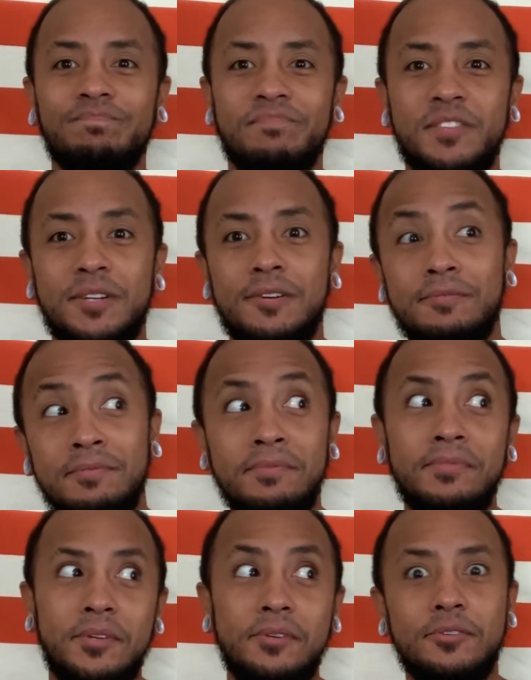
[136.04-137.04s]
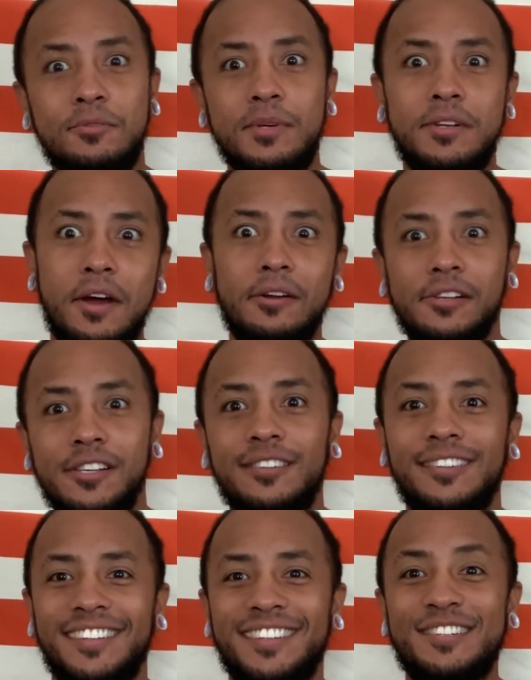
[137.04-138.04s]
you know, mm, used to be Natalie.
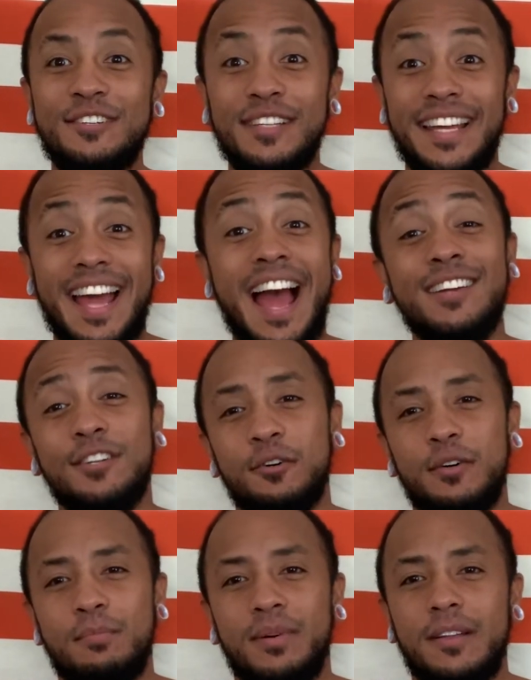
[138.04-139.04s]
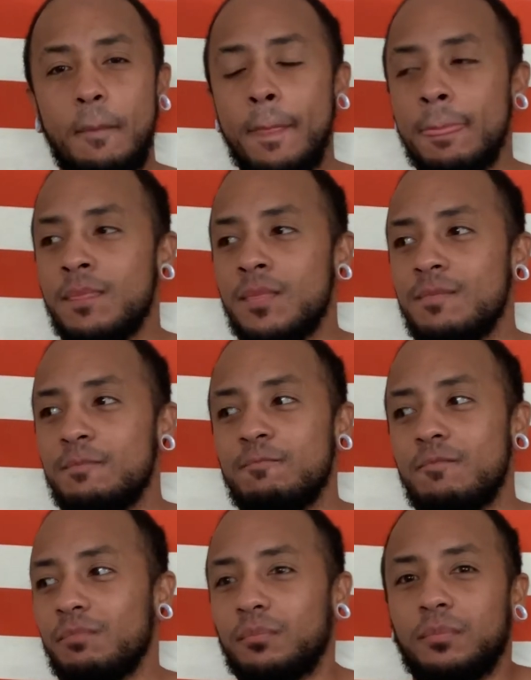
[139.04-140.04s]
You know, like, I know it, but
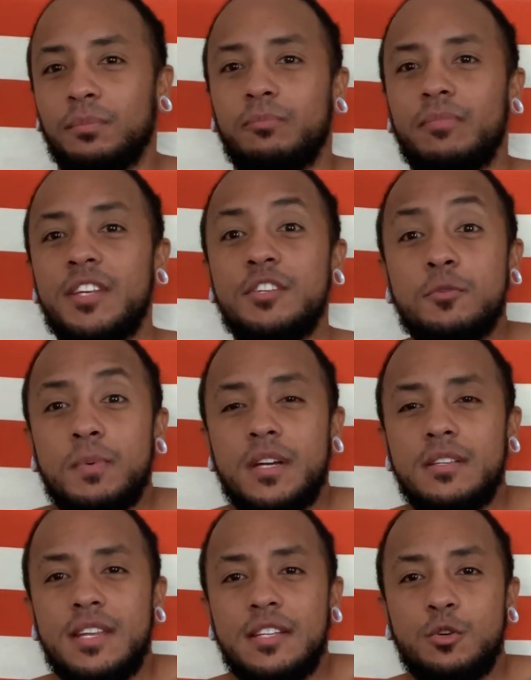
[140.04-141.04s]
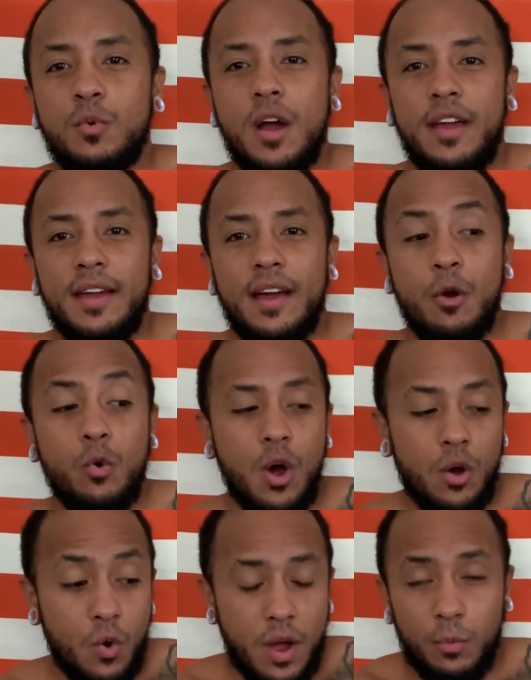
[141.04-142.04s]
it's just because that's who I who
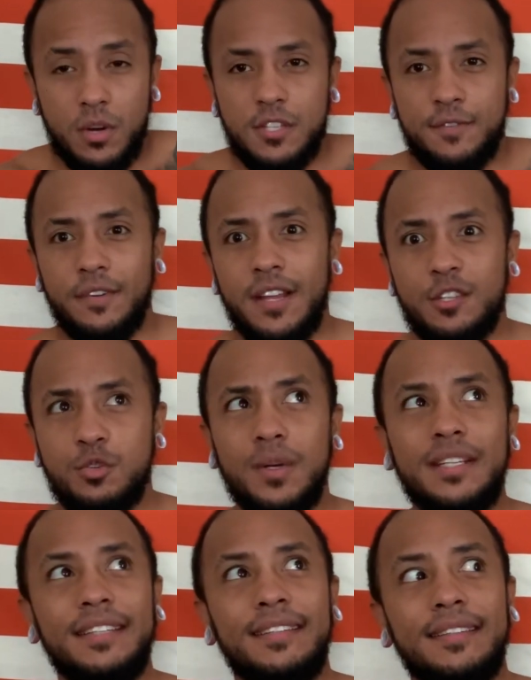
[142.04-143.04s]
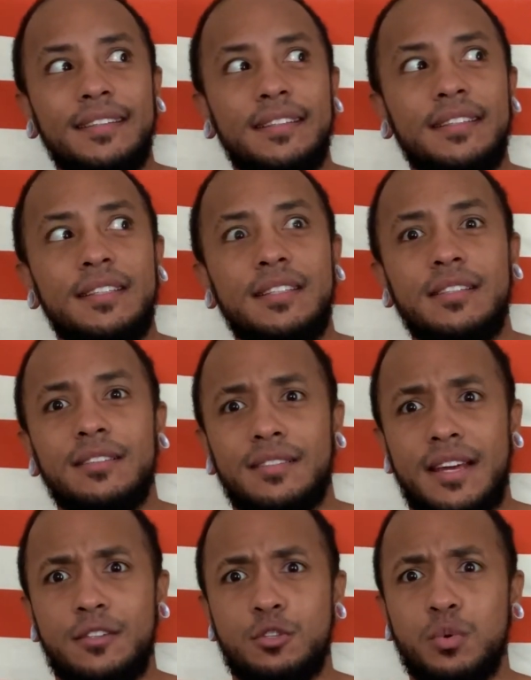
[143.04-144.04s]
who I was for like 20
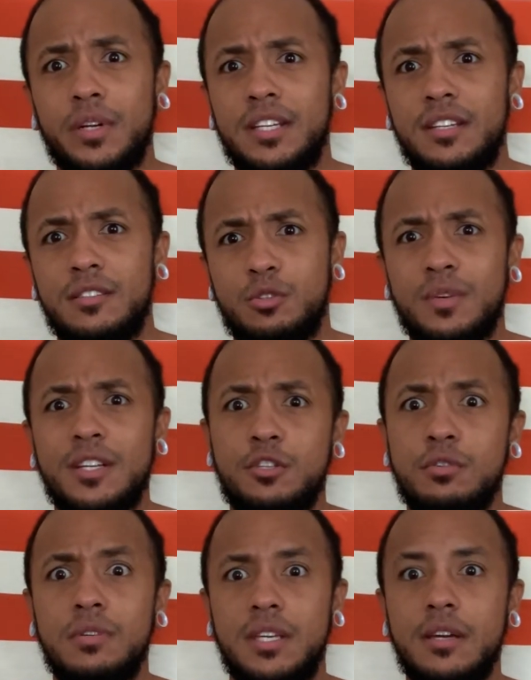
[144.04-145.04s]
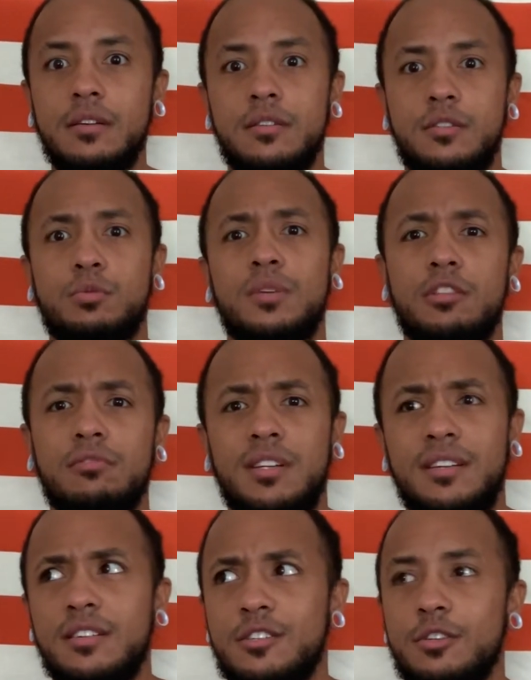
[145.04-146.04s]
like 20 22 years, 23
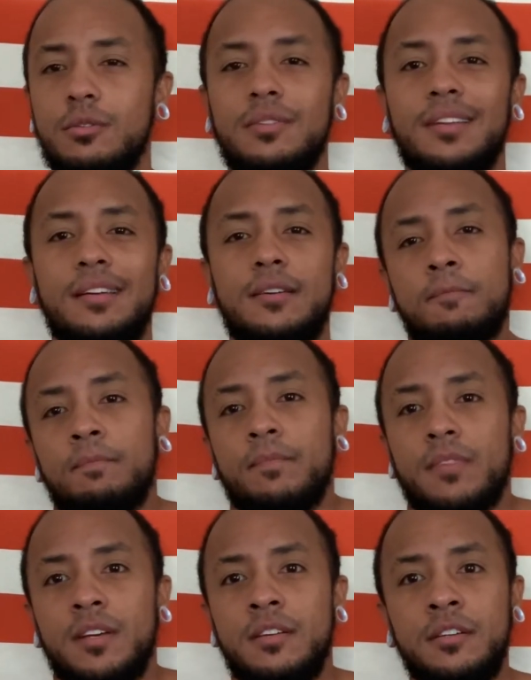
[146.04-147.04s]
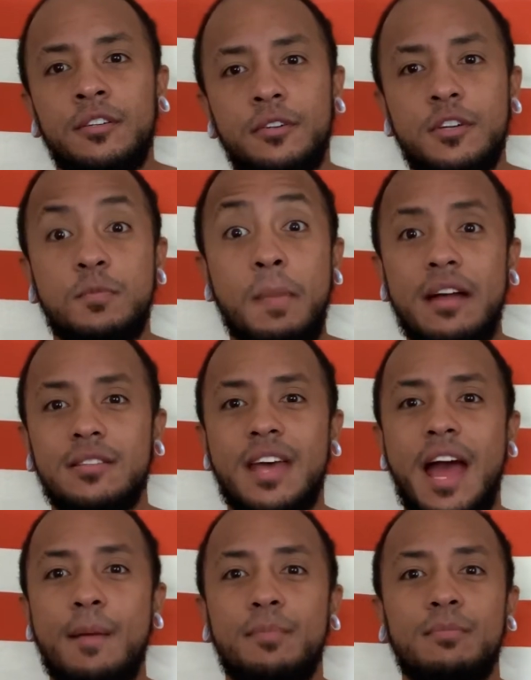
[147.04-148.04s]
years so like you know, it's bound to
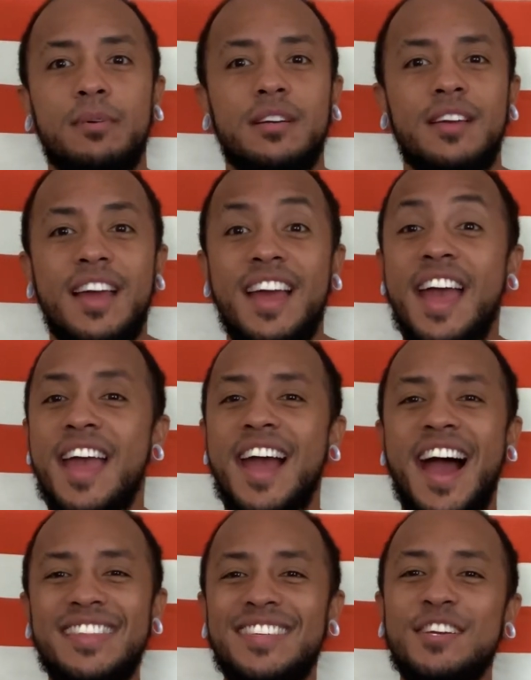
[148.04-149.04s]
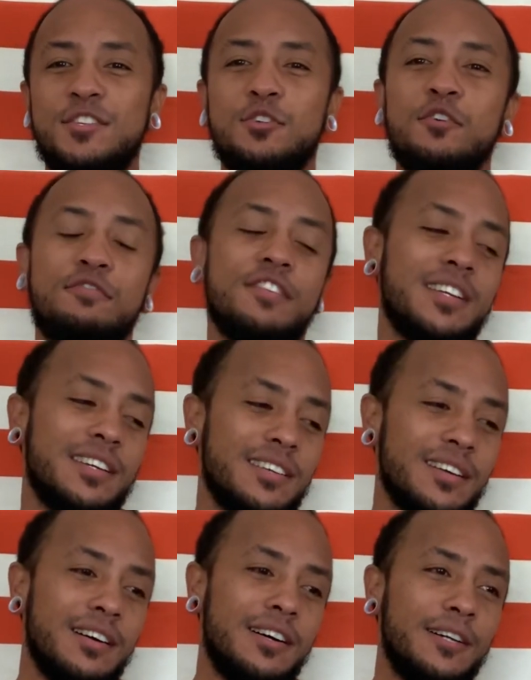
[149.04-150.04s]
happen but I think it's so funny.
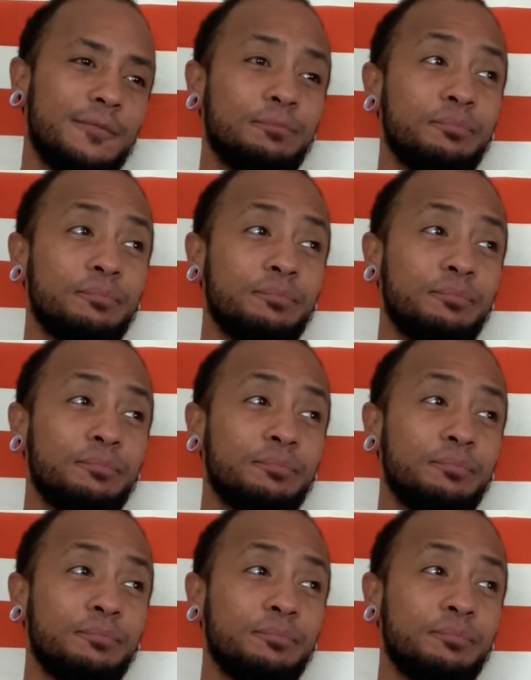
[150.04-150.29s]
Uh